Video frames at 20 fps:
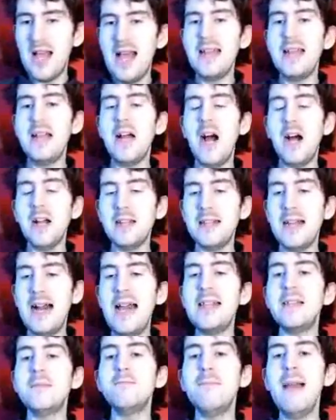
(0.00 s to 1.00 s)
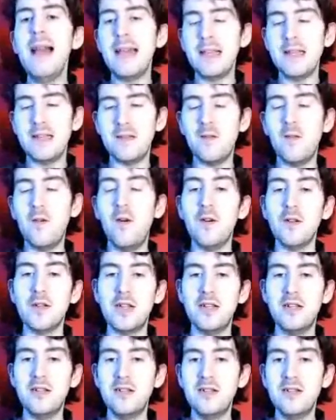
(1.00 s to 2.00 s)
And then after that is
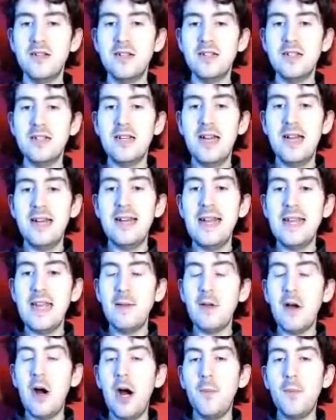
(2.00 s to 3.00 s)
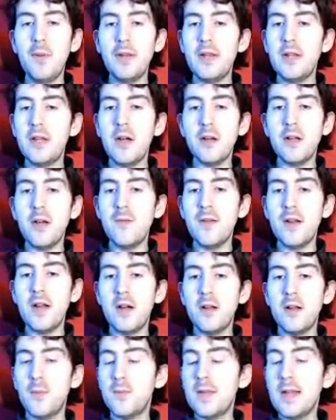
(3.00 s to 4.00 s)
Megazord. And then you got,
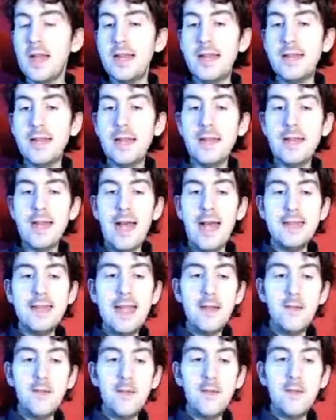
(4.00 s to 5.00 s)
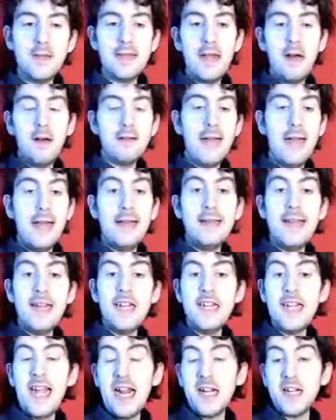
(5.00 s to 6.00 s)
and then that's it. They're all settled in.
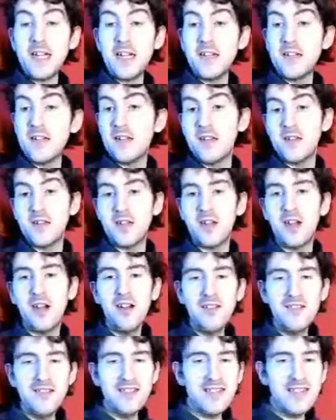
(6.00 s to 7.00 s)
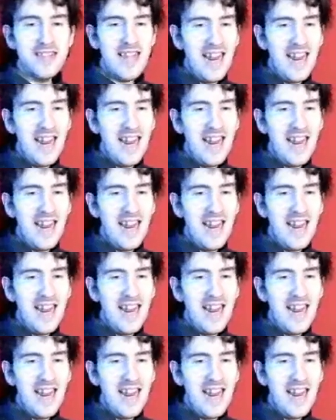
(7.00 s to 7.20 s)
Initiation done. Toasted.